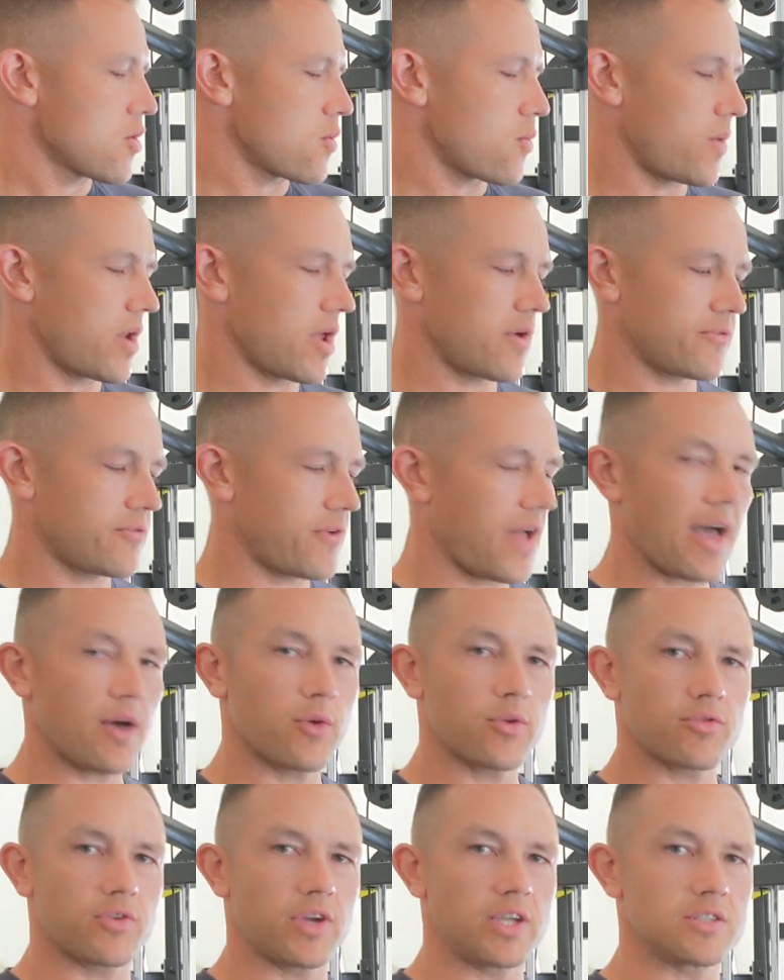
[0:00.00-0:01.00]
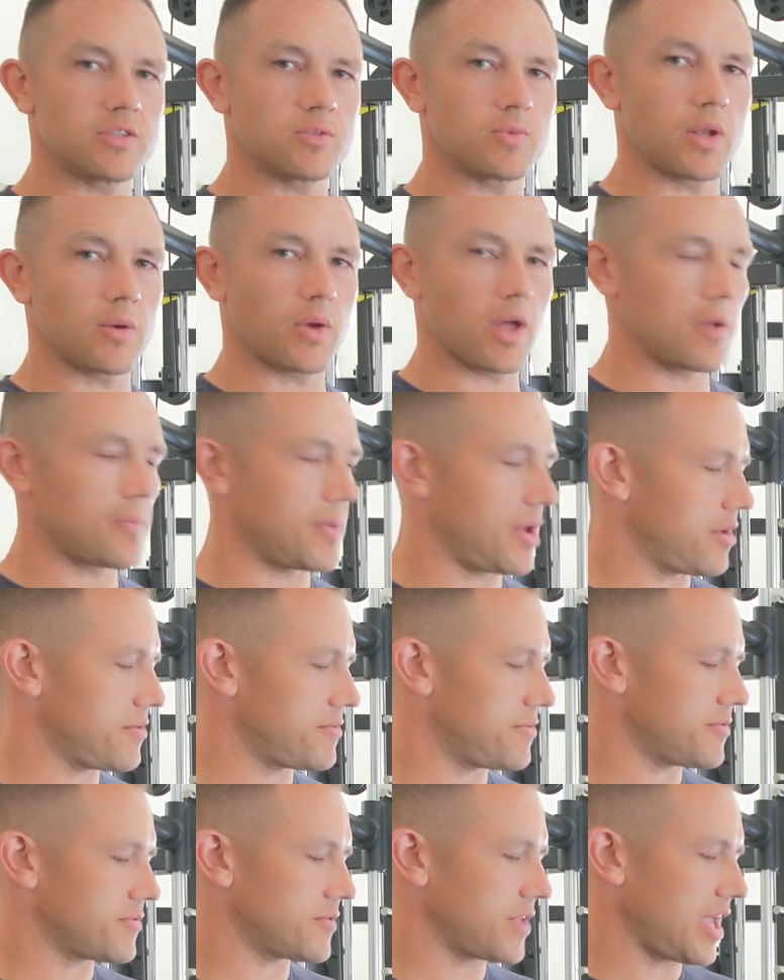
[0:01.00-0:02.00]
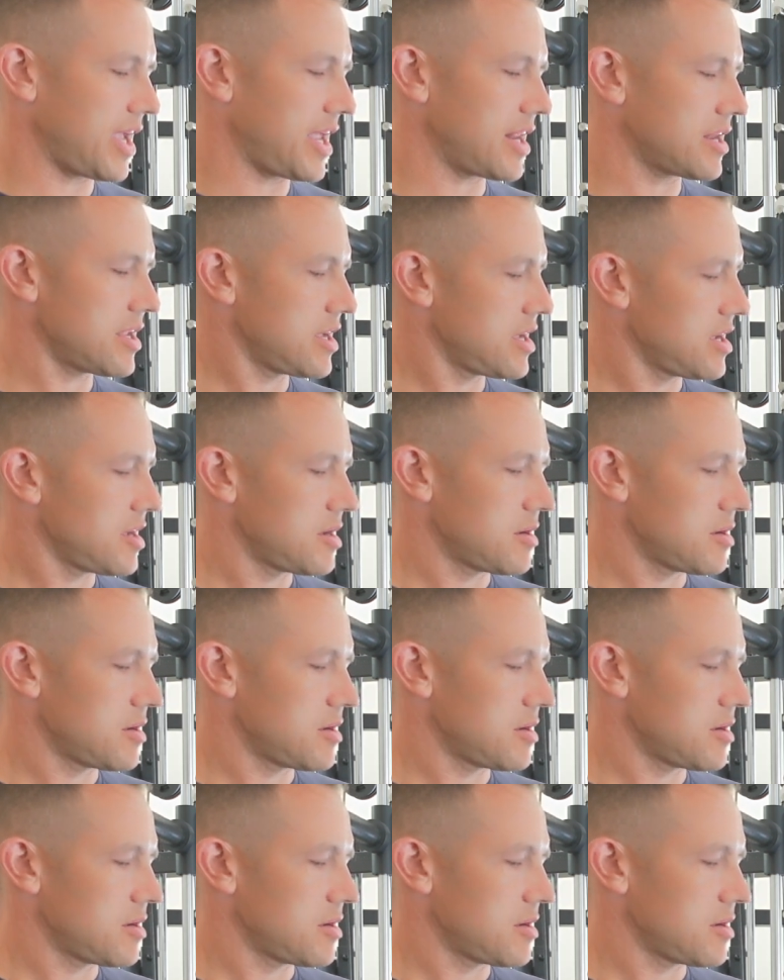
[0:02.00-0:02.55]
for health reasons, we don't go below 15.